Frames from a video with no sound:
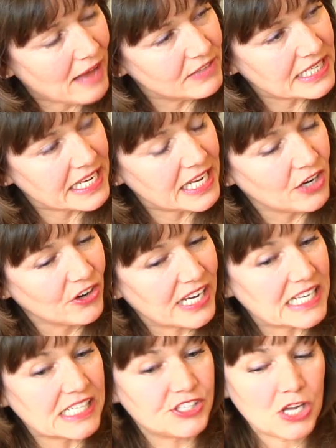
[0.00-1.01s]
have in here
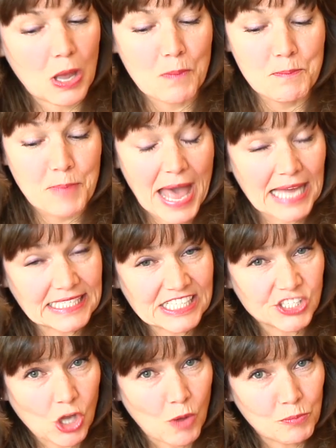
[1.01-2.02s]
is bad
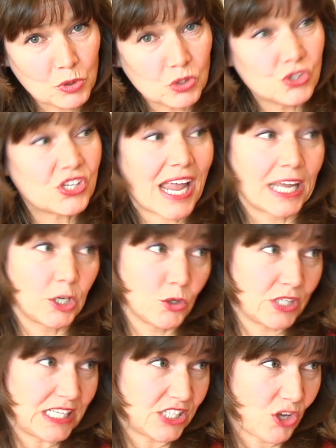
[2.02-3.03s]
examples and
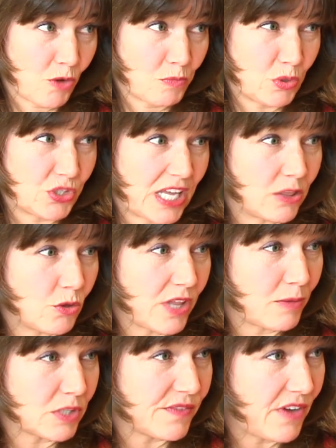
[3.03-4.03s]
good examples. I thought
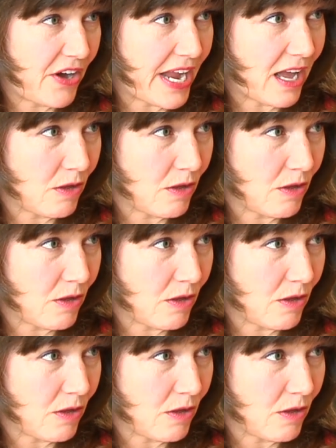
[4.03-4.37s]
that was very